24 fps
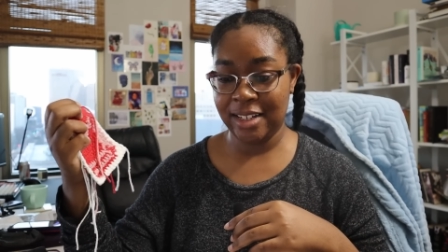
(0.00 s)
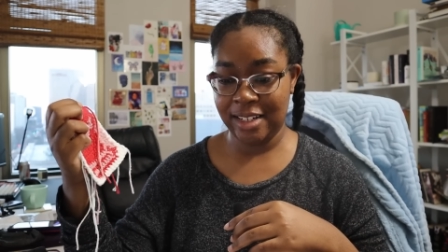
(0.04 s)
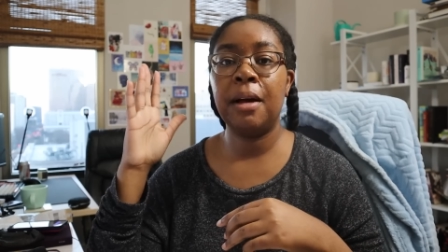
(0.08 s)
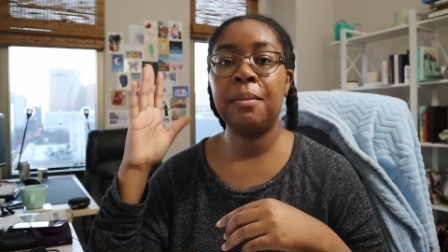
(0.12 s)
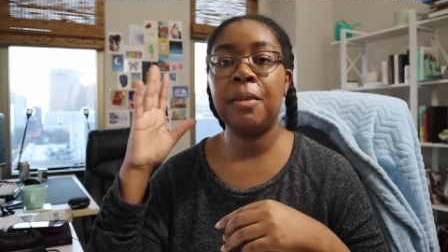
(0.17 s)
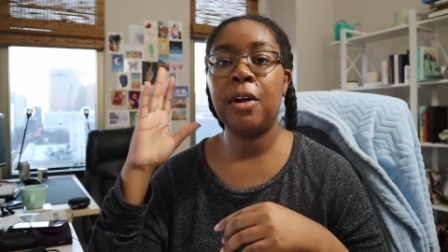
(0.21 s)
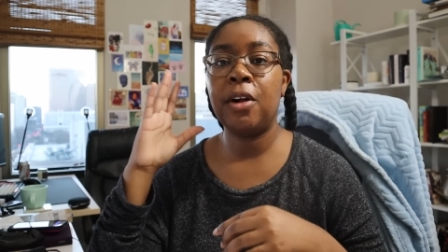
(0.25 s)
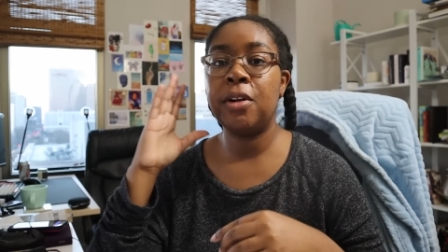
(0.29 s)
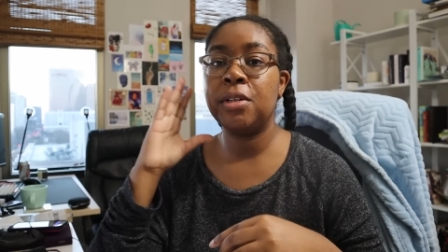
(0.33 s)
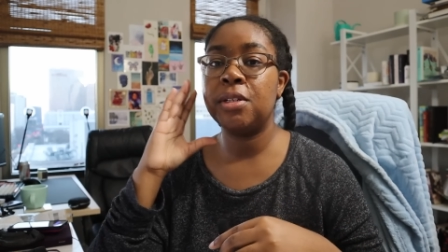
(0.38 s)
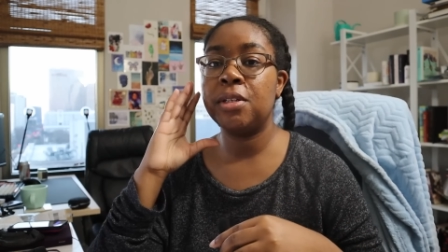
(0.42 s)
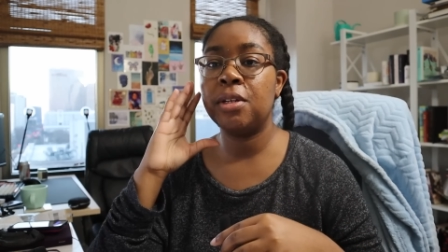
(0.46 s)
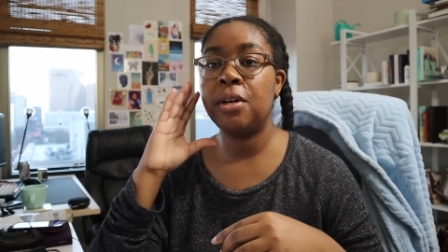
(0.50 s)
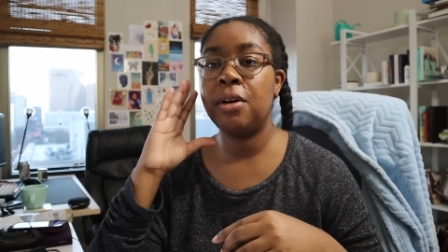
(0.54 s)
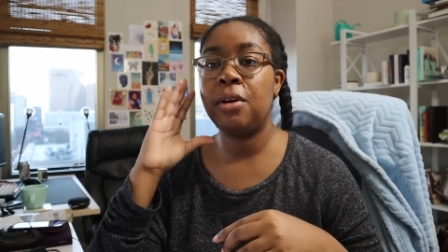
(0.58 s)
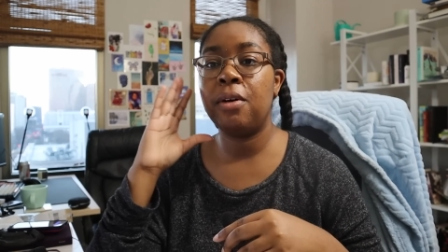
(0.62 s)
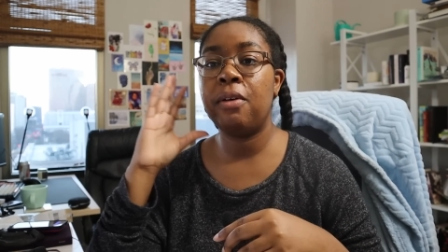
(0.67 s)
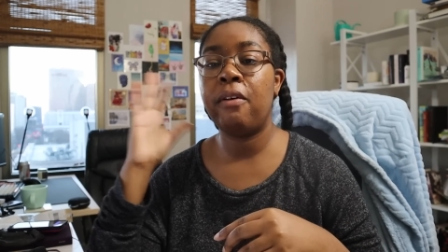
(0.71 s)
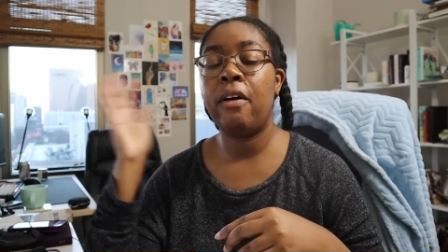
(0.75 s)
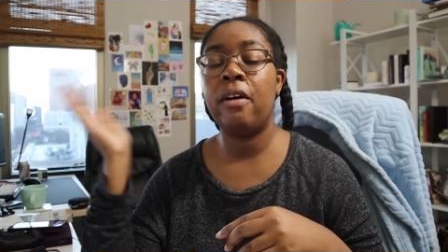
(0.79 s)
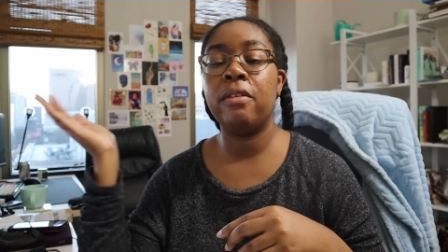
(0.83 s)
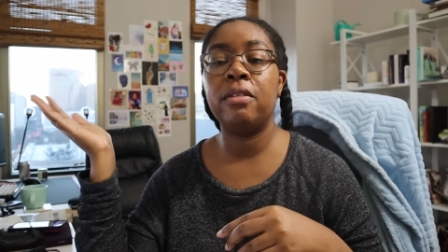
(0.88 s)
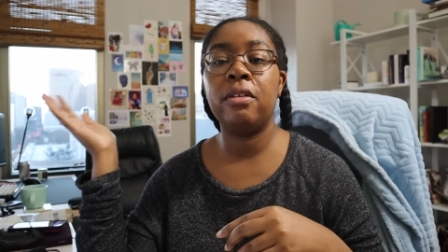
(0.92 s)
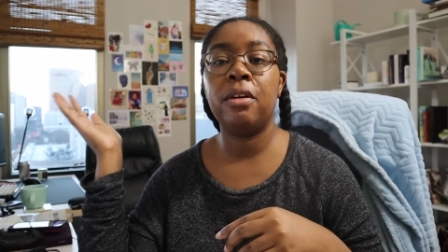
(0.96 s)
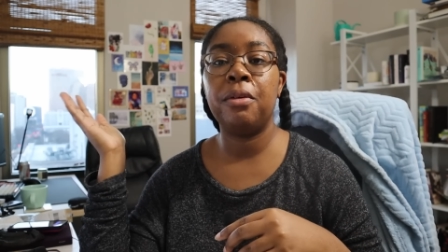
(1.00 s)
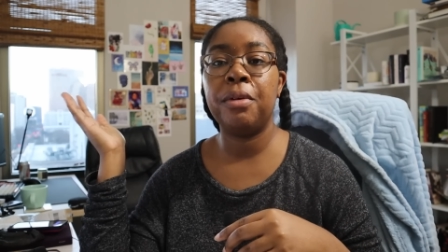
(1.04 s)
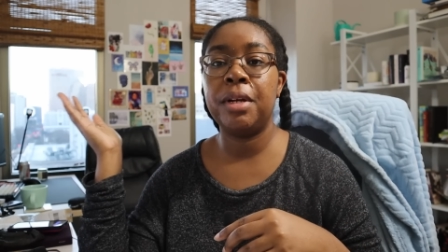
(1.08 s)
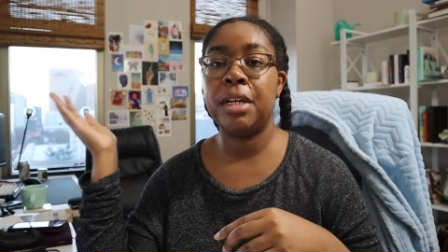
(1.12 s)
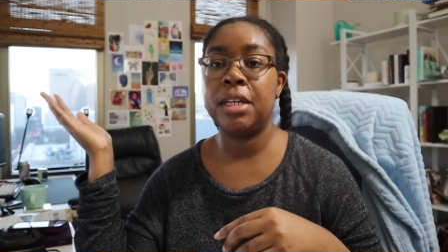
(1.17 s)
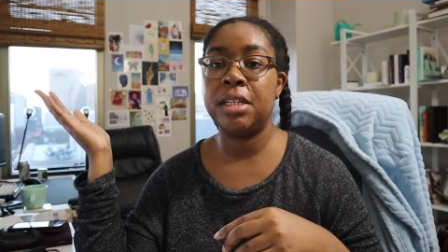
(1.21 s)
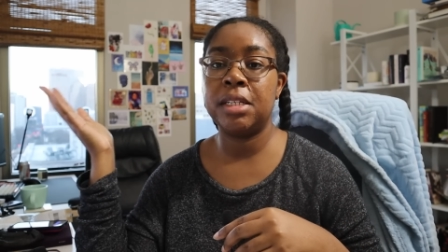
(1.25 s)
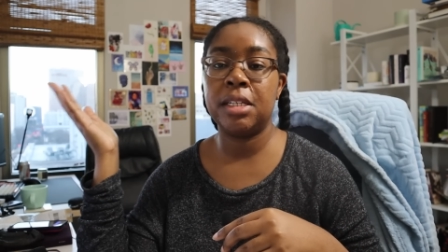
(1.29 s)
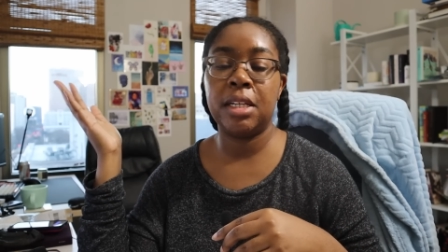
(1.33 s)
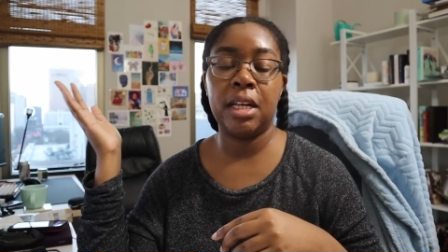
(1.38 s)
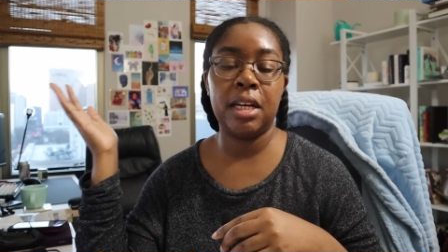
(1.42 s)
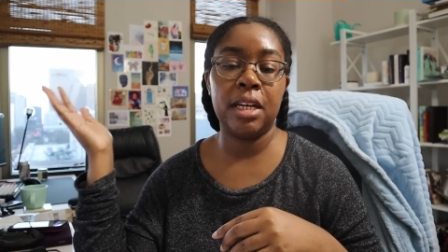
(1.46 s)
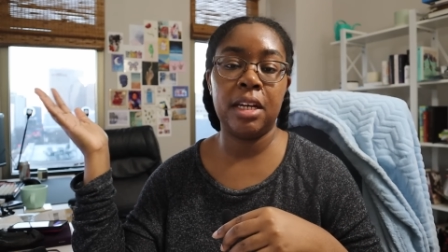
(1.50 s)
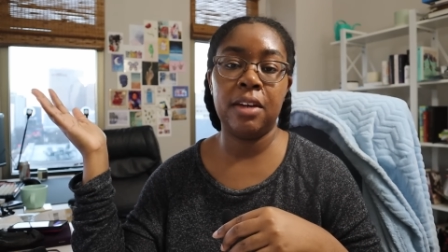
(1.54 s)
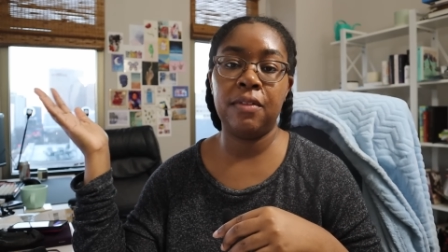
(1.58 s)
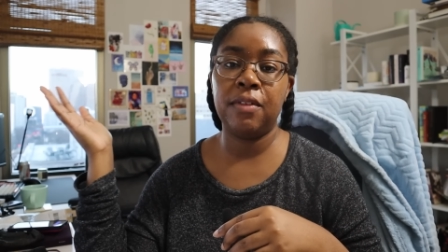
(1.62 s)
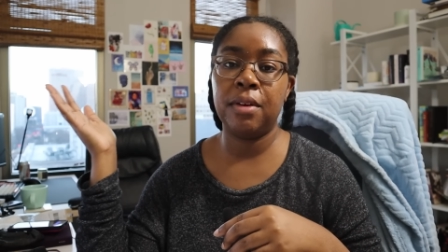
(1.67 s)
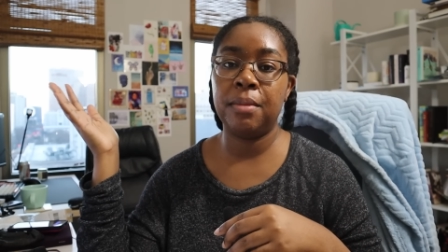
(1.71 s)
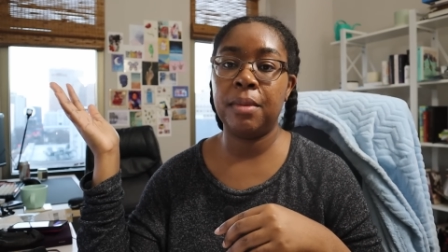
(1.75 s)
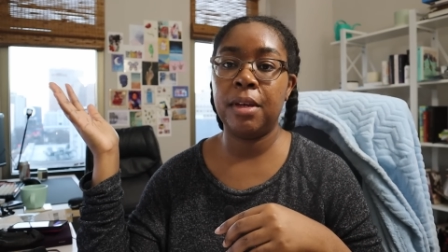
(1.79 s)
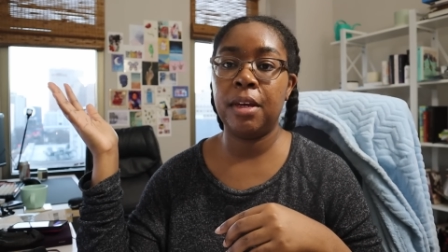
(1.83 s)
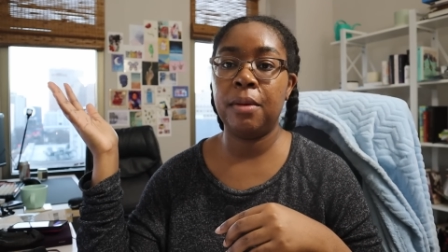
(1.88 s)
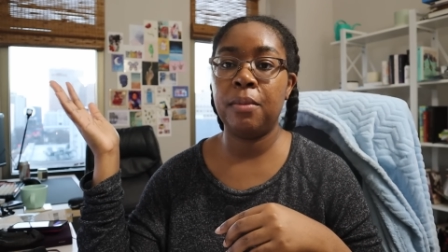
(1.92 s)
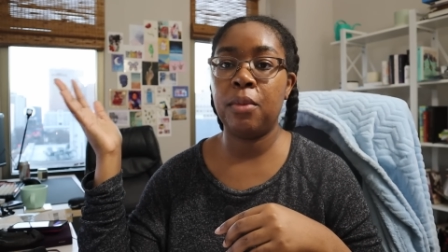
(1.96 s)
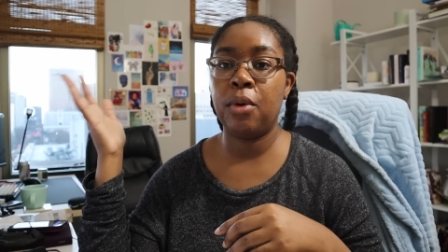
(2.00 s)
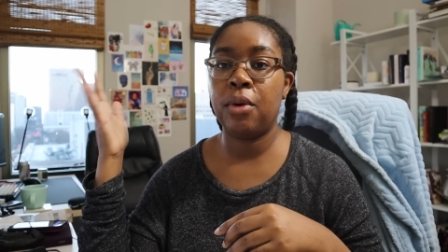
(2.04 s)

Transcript: I'm also, although it is like giving me